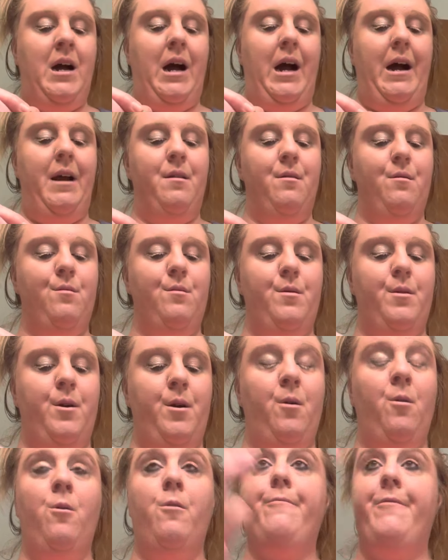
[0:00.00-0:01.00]
I don't
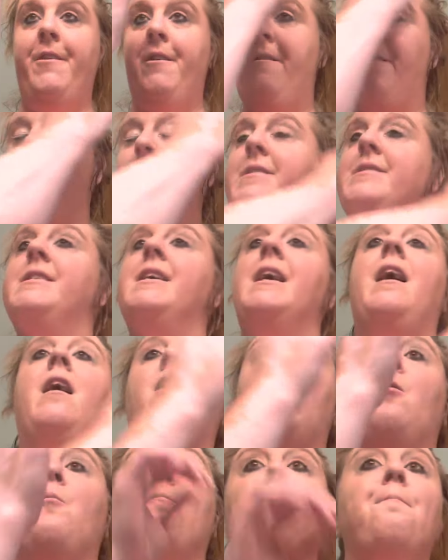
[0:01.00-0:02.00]
know if you can
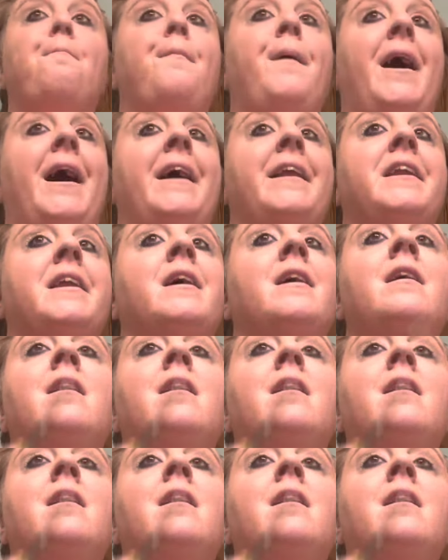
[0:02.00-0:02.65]
tell, but